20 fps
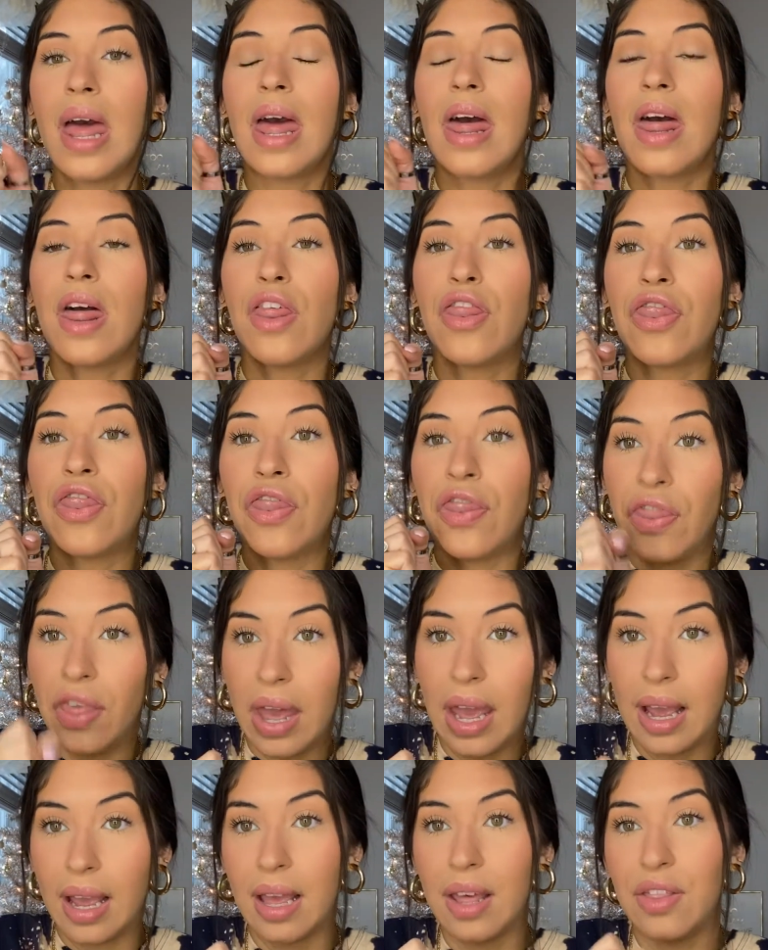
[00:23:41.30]

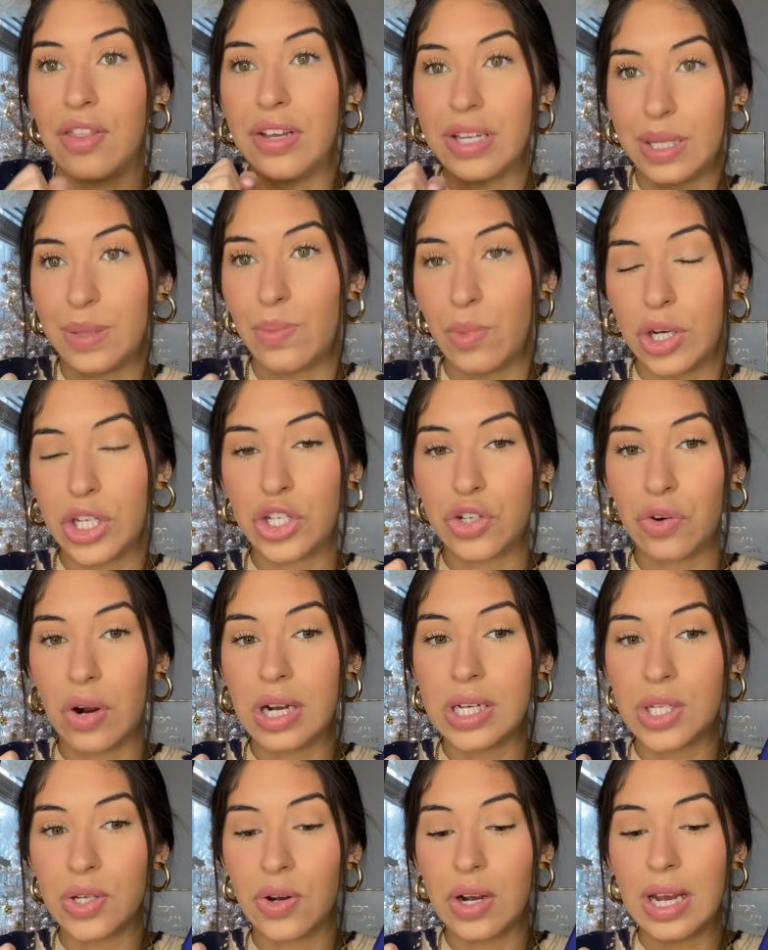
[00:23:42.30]
thick this
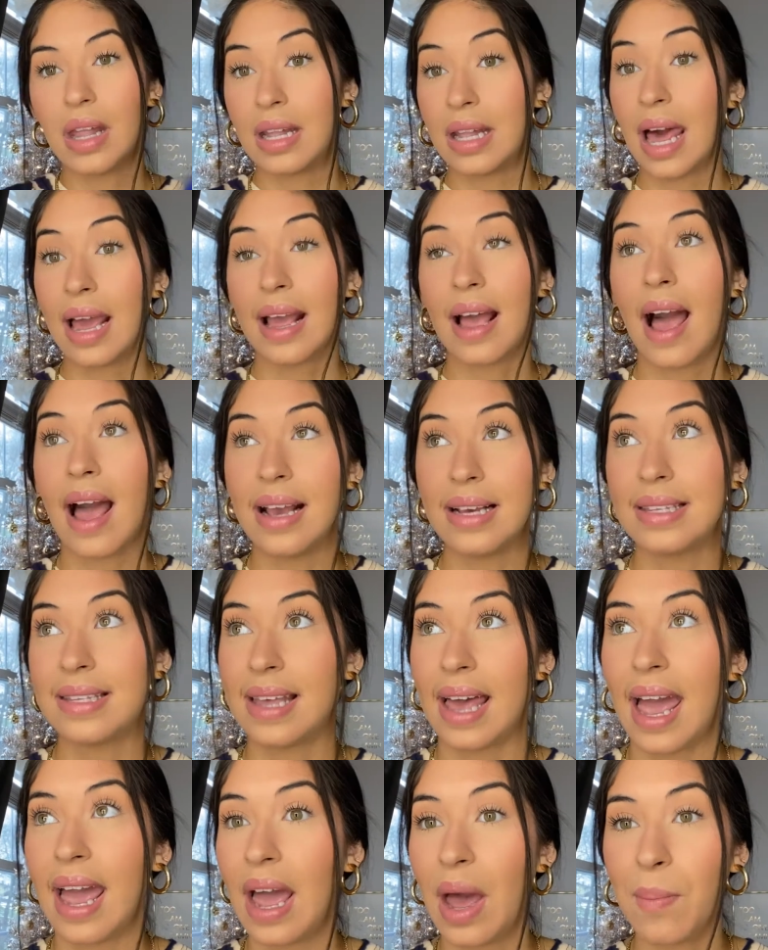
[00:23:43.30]
moisturizer is. Like I
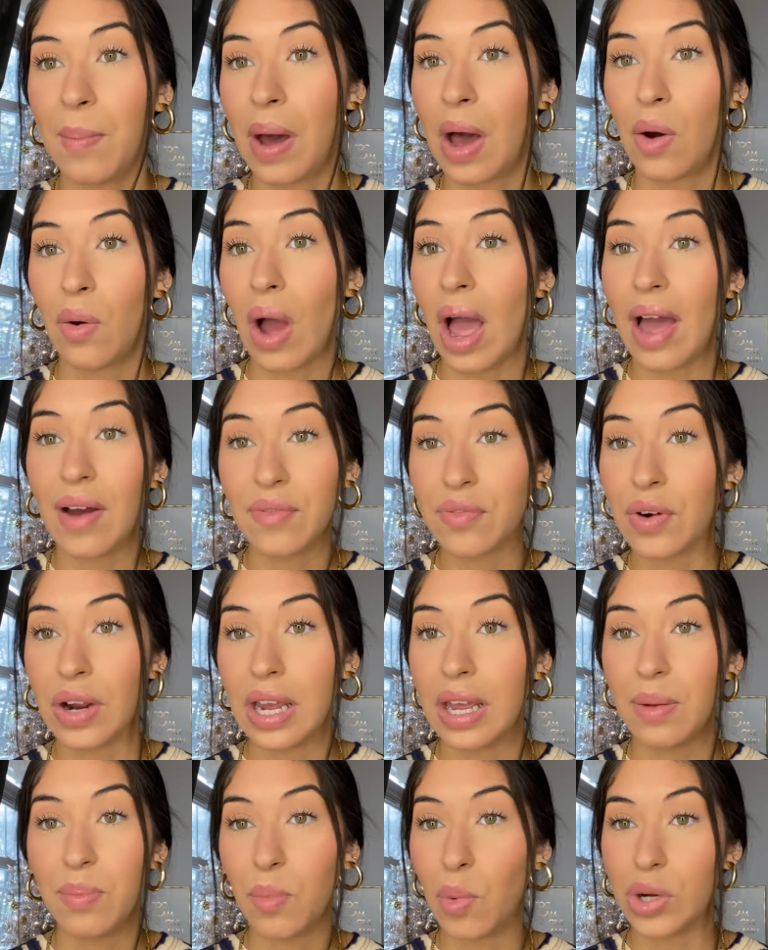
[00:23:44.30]
say about
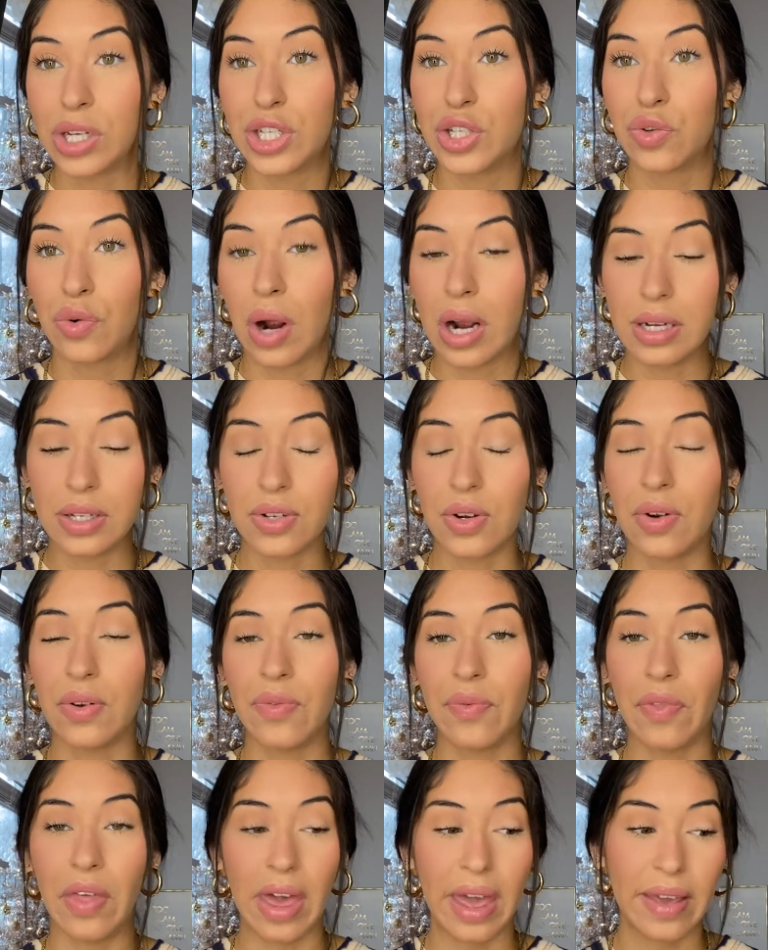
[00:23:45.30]
every
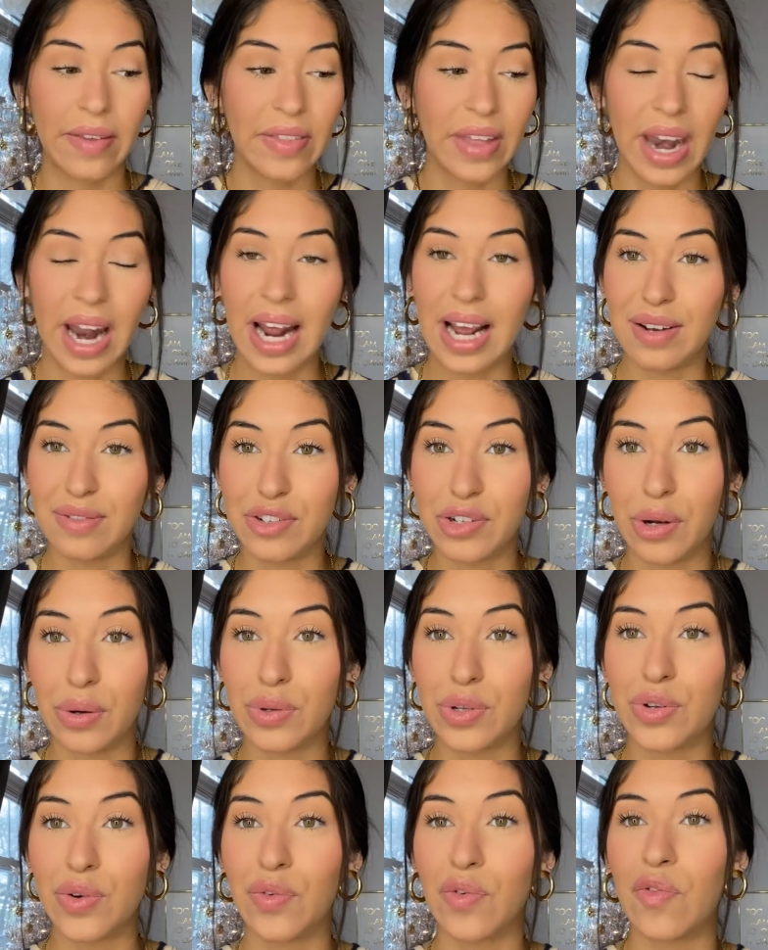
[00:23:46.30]
moisturizer thing that I have
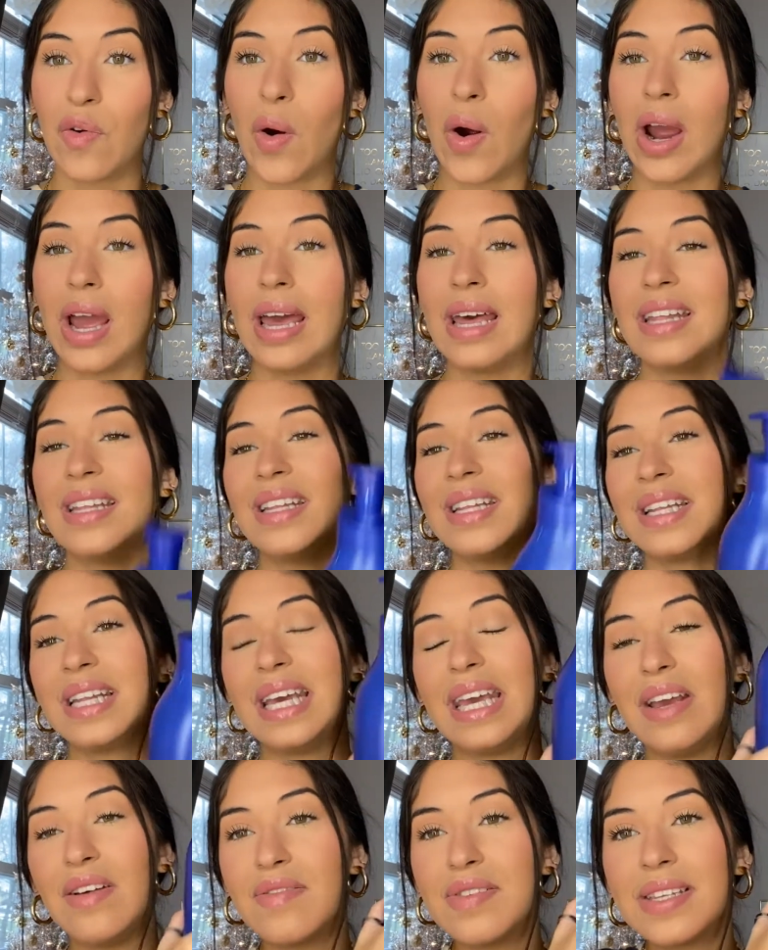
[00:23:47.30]
shown so far, it
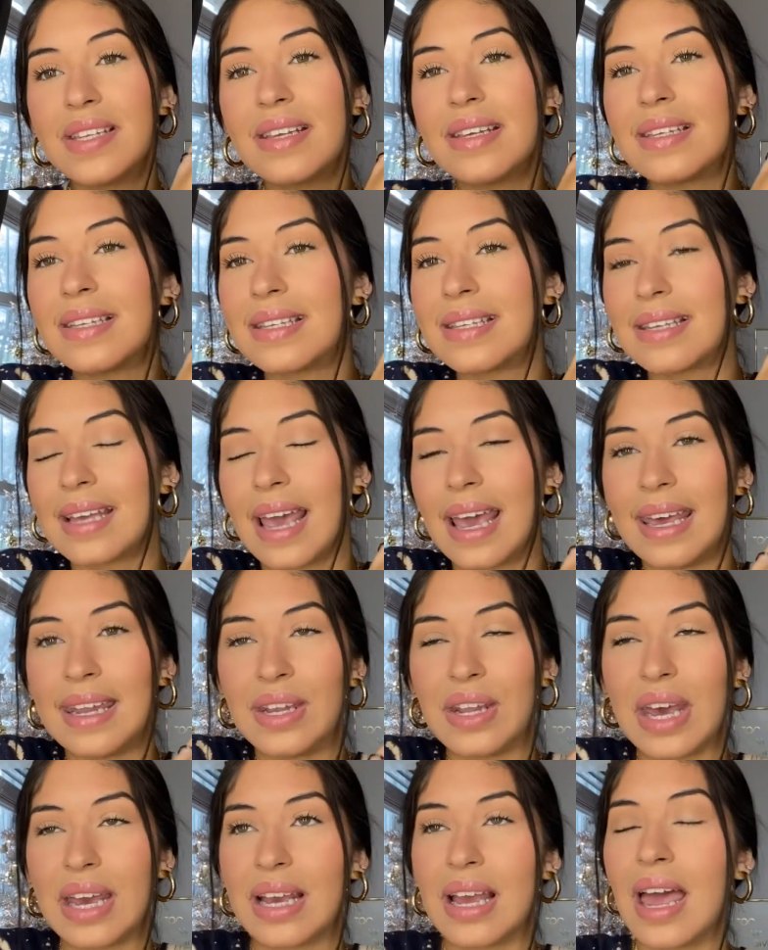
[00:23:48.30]
leaves the
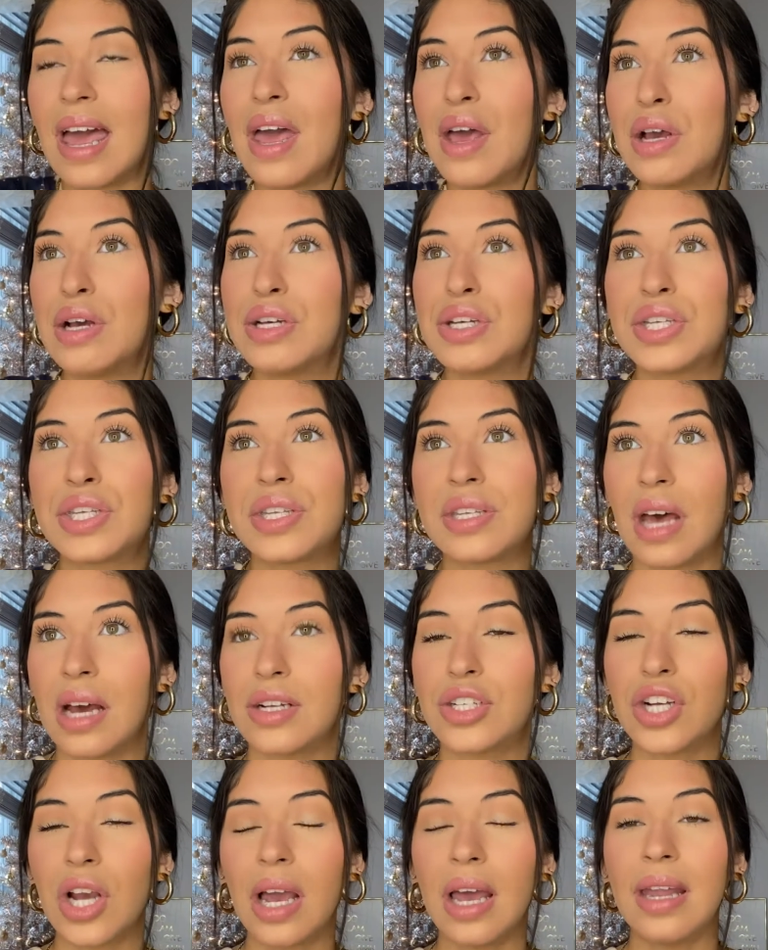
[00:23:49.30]
skin like
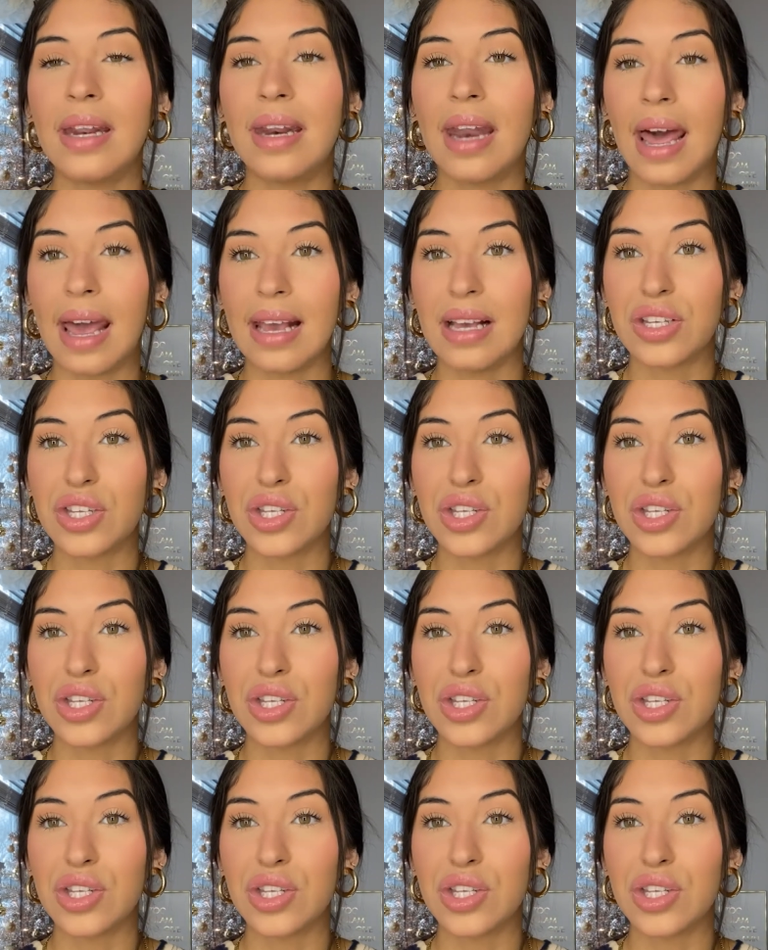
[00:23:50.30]
such a nice